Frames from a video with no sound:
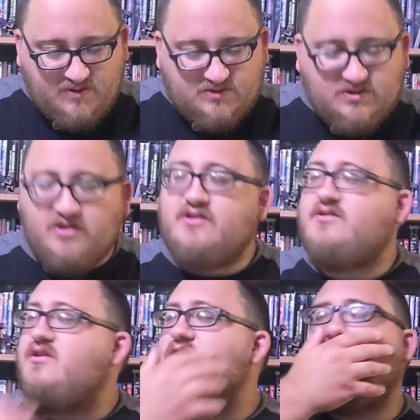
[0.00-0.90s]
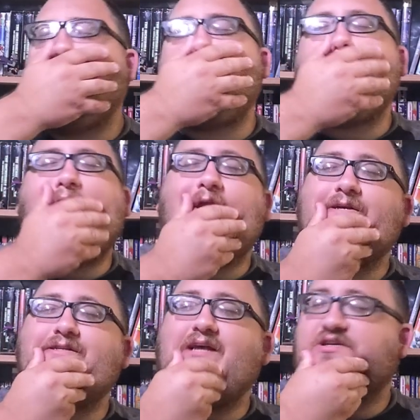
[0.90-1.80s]
So this whole
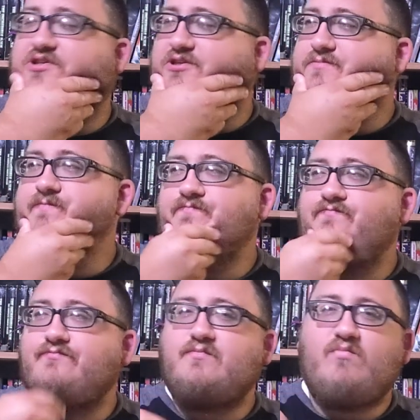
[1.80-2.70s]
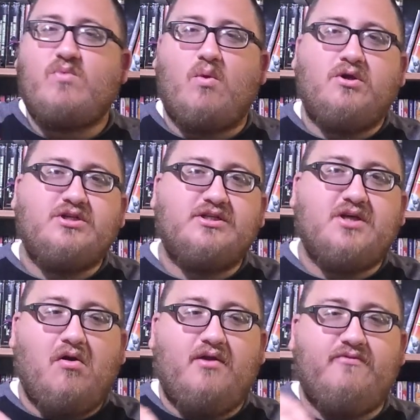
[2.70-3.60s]
beginning section where she's
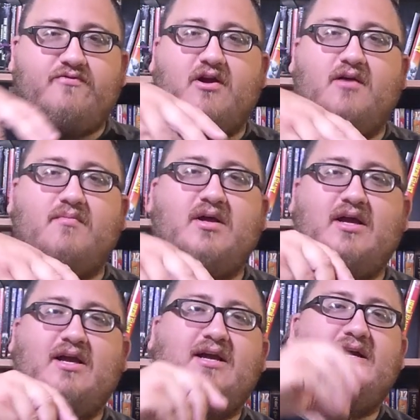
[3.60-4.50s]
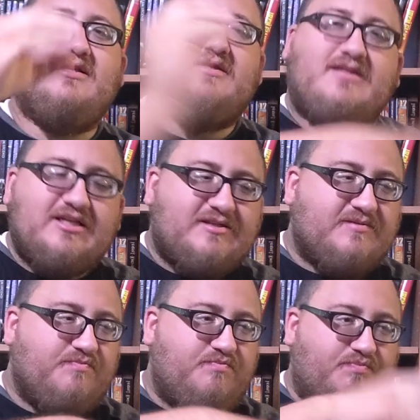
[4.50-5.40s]
going from
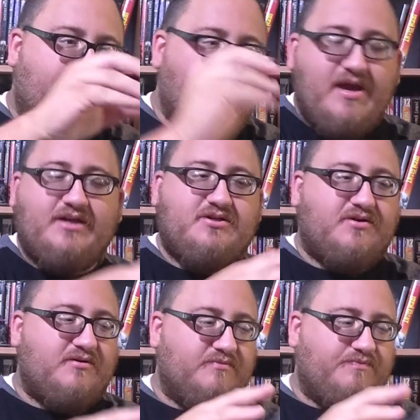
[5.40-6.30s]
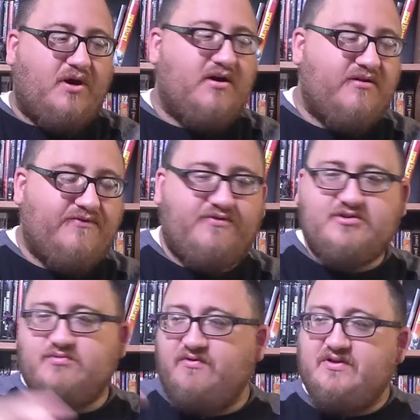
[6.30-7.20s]
this major part of the
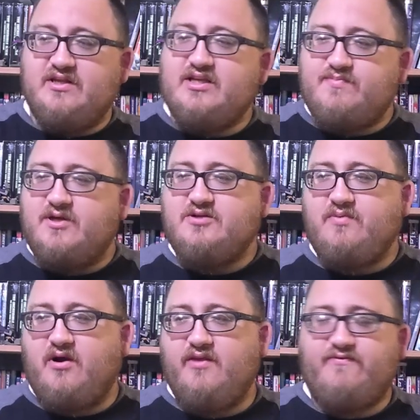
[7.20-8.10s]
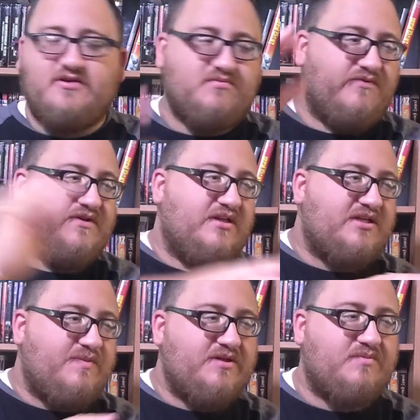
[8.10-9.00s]
first movie to this major part of the first movie to
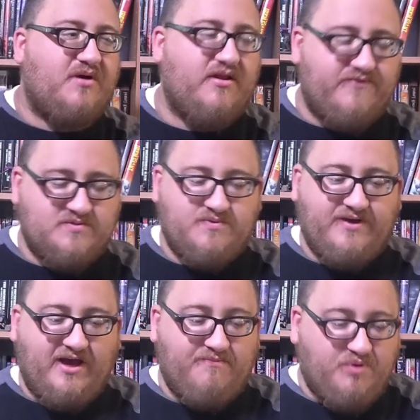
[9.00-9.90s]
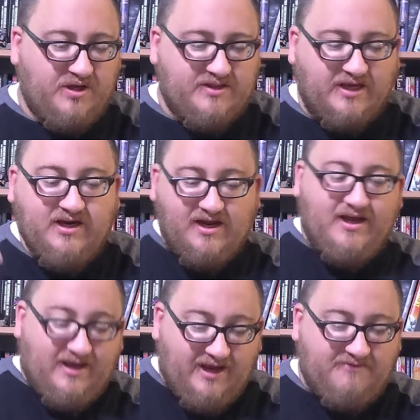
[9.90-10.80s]
this major part of the first movie, I put that
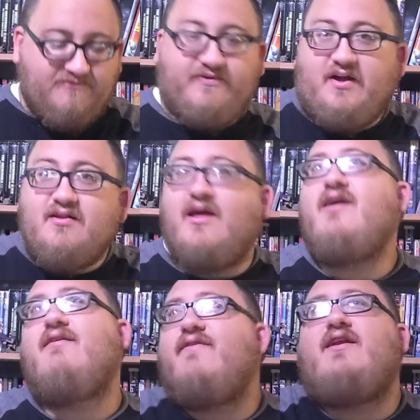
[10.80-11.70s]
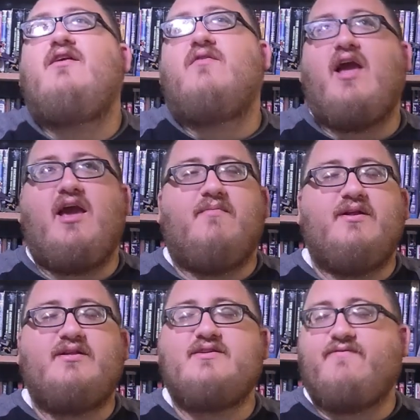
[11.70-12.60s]
it felt like a video game. And
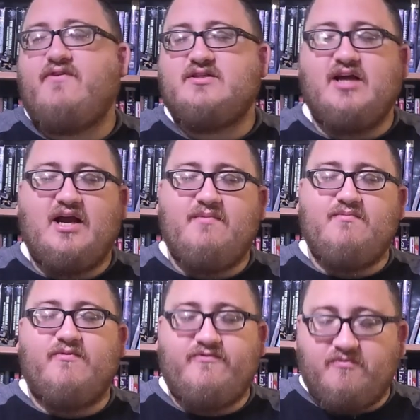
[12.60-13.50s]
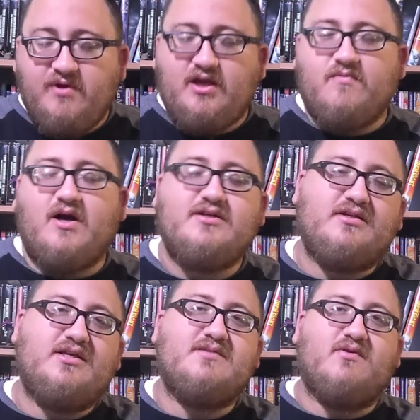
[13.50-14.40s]
it's the first time for me
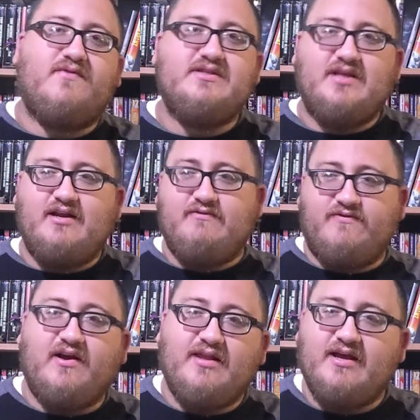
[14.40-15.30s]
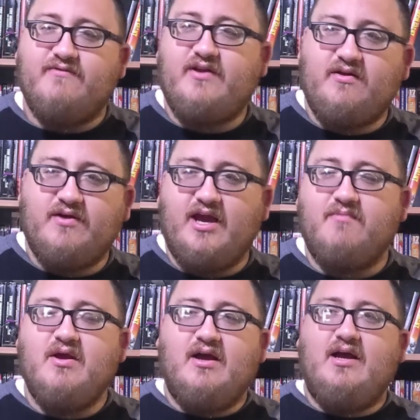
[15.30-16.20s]
watching these movies that it felt like a video
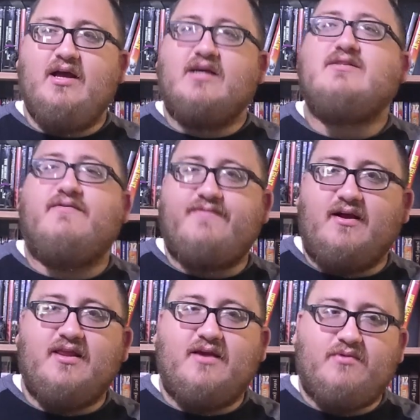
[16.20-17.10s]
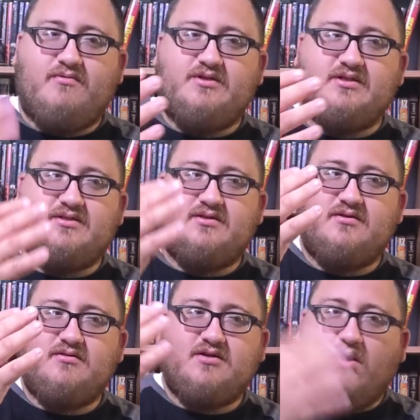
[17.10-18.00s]
game, because it felt like we were just
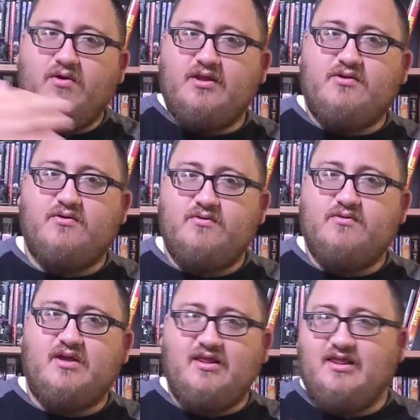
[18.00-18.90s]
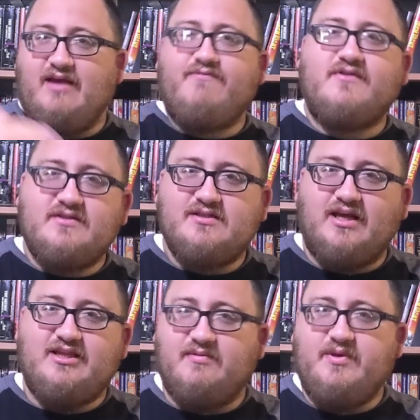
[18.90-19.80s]
going through the levels,
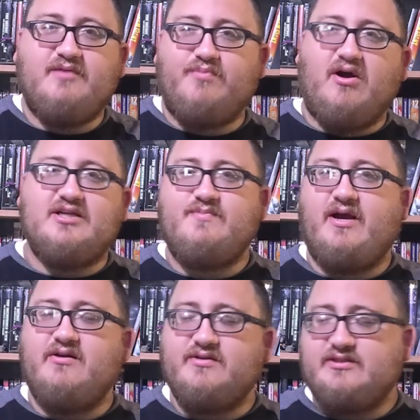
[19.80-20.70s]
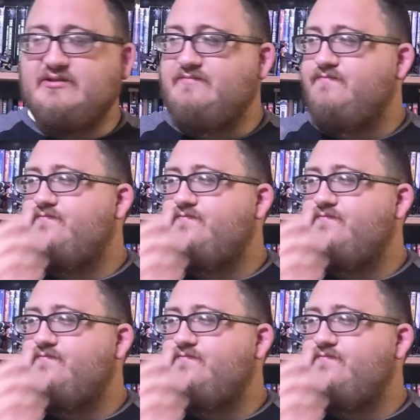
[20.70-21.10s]
like the big boss battles.